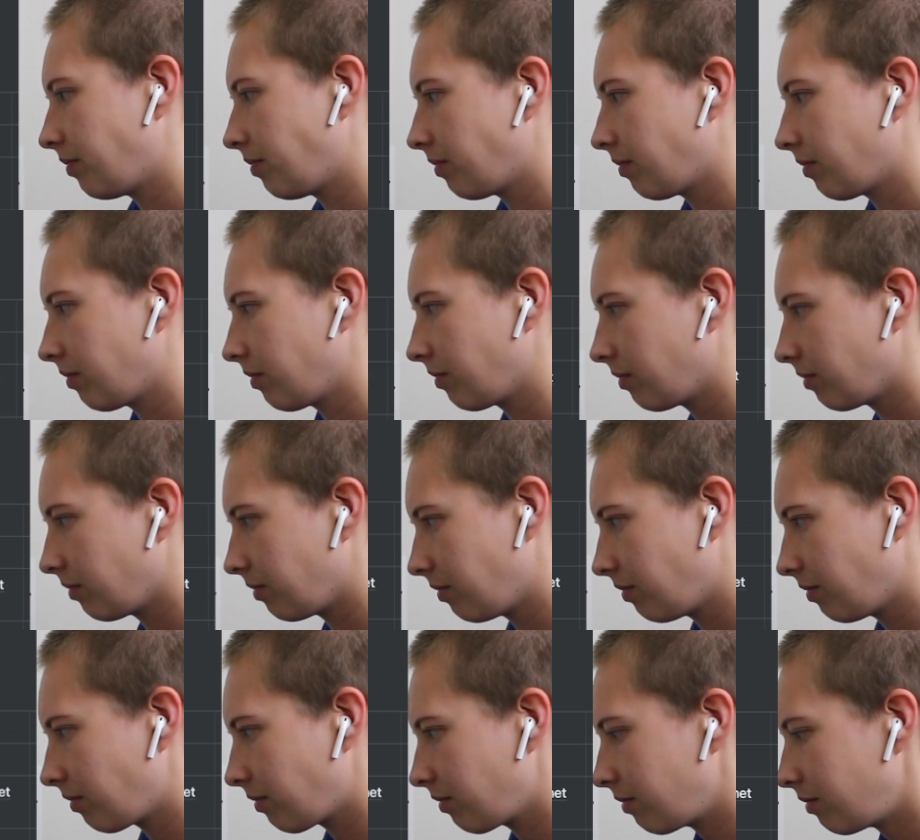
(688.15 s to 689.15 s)

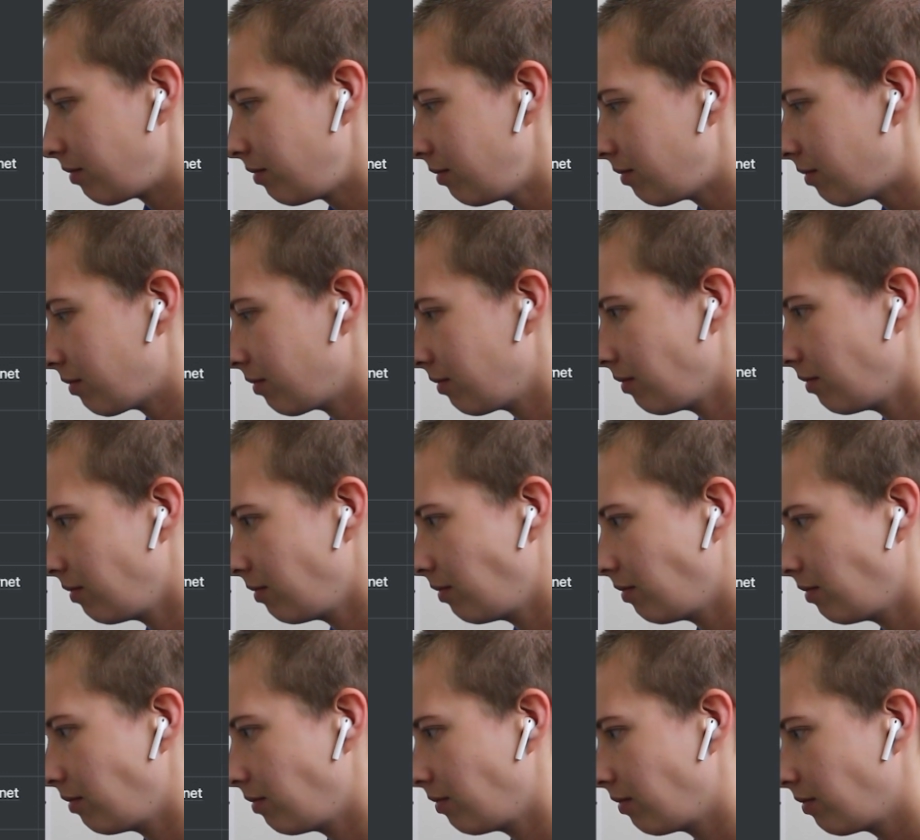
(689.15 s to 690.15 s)

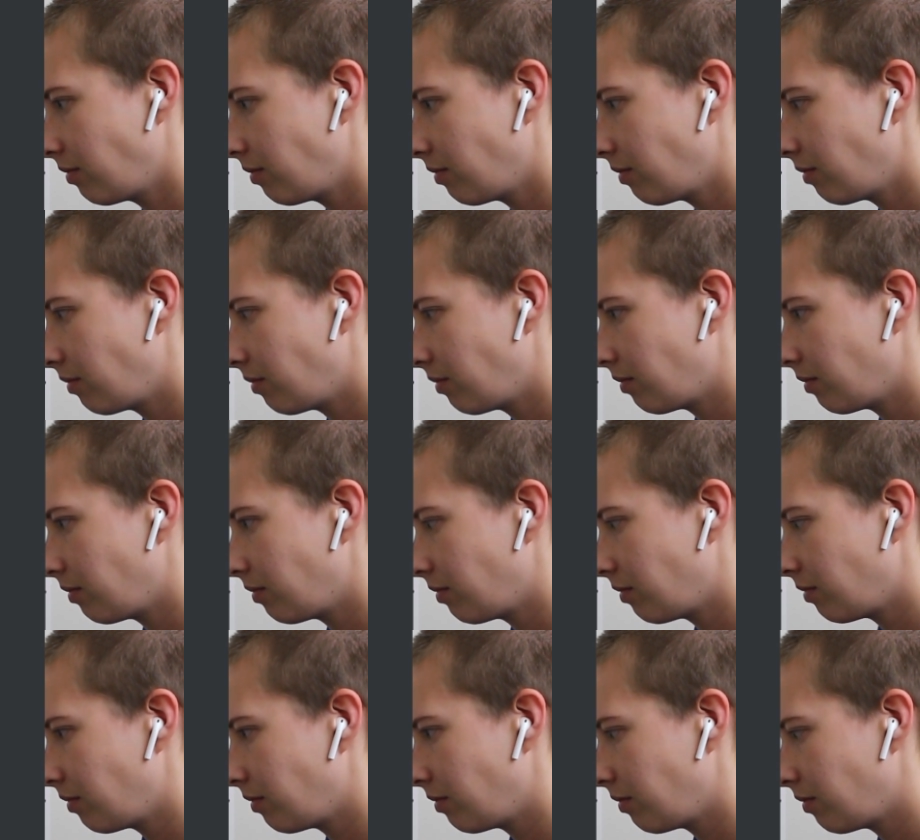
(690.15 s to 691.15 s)

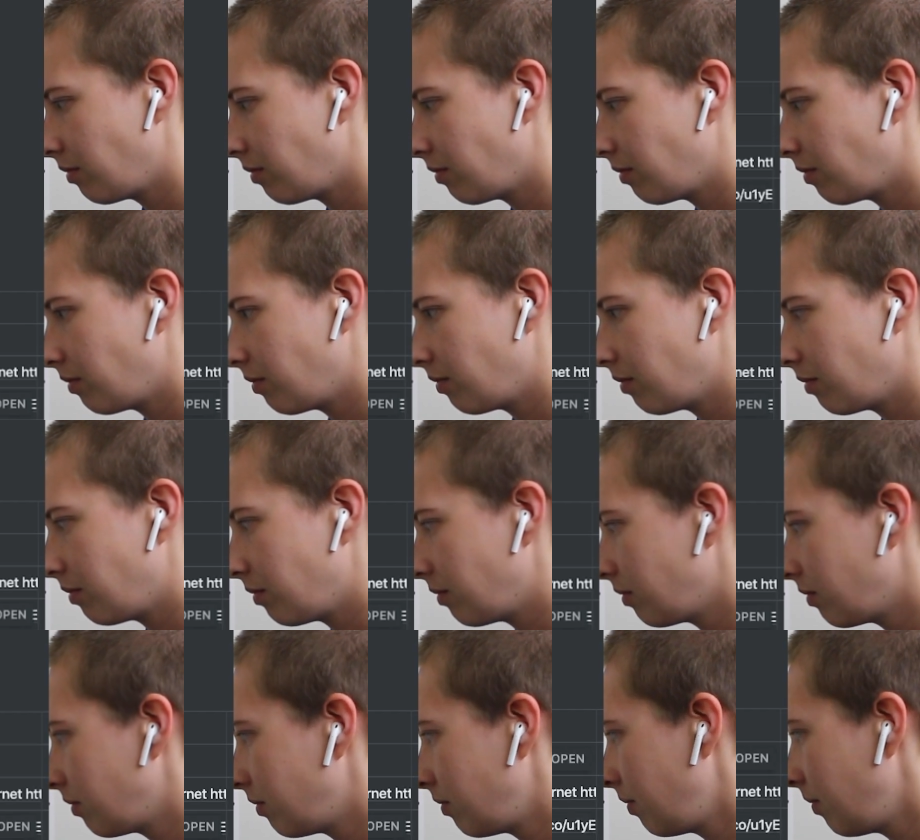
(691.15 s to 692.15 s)
Nothing is said.